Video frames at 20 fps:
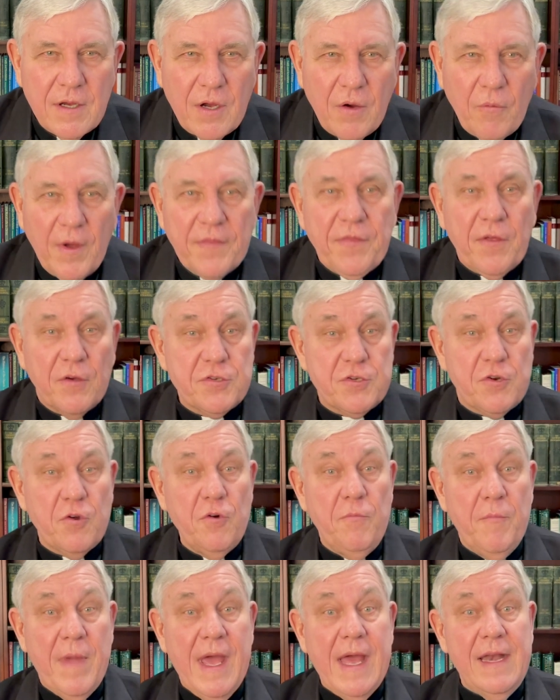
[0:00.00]
What those
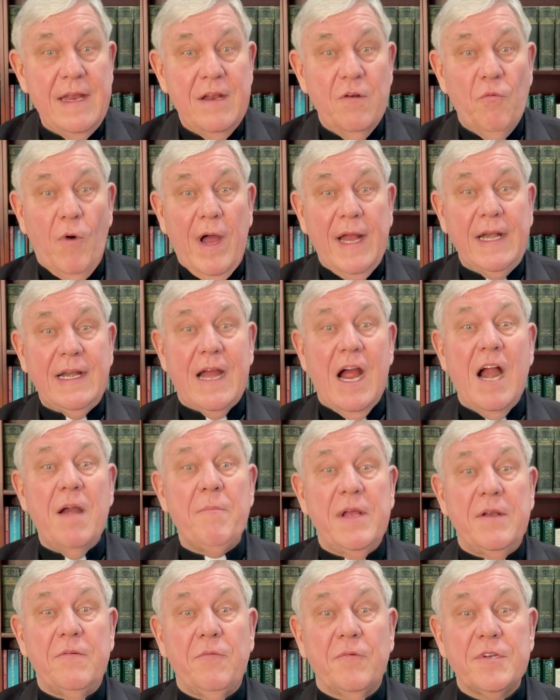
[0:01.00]
two men in white
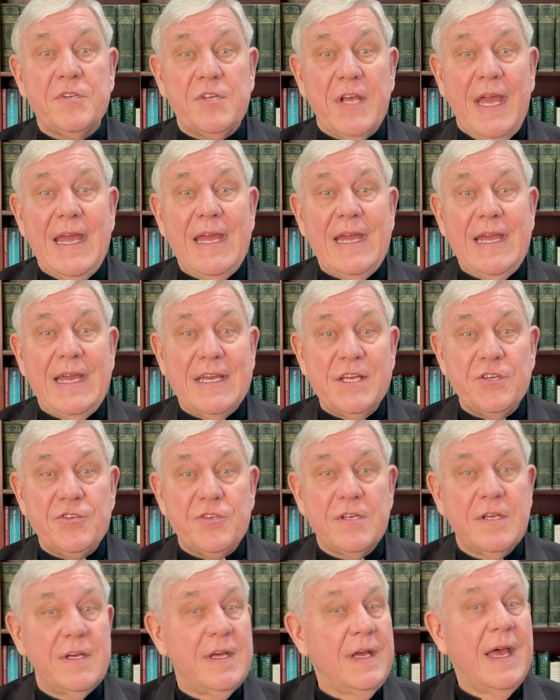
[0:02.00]
garment were saying is,